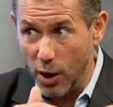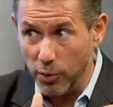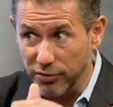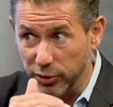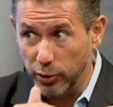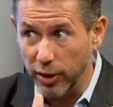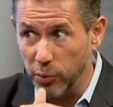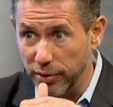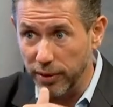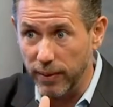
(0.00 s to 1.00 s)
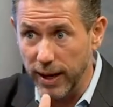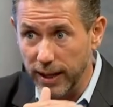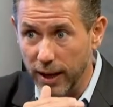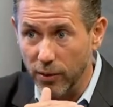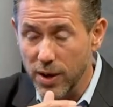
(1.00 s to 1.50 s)
We're flirting with it right
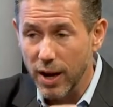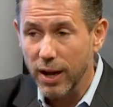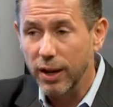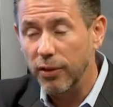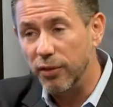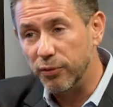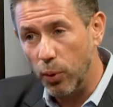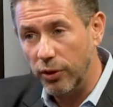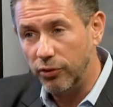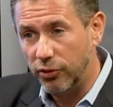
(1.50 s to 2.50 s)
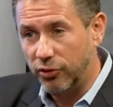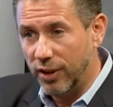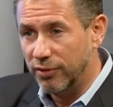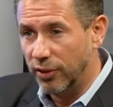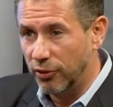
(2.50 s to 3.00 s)
now. Mm -hmm. The voice, it's
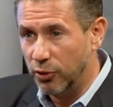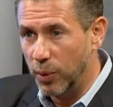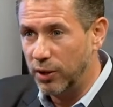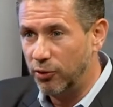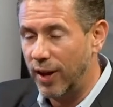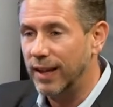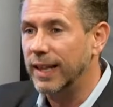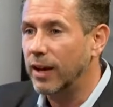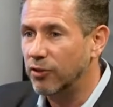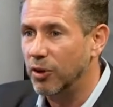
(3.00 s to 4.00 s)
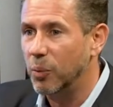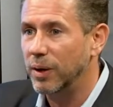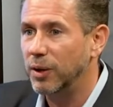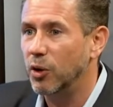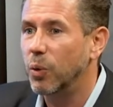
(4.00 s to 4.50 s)
different. So when you say, Alexa, what,
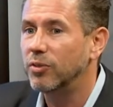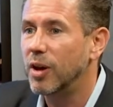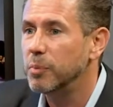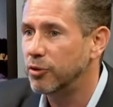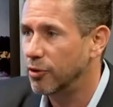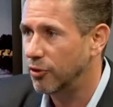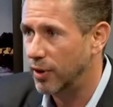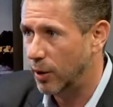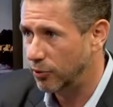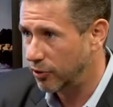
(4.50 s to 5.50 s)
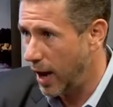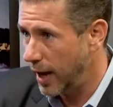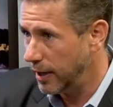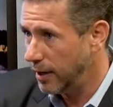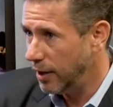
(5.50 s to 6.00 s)
you know, what temperature is it
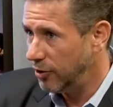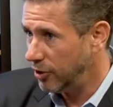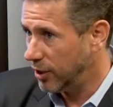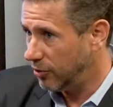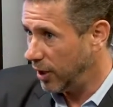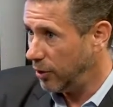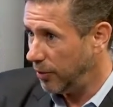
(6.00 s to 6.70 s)
outside? -hmm. She can tell you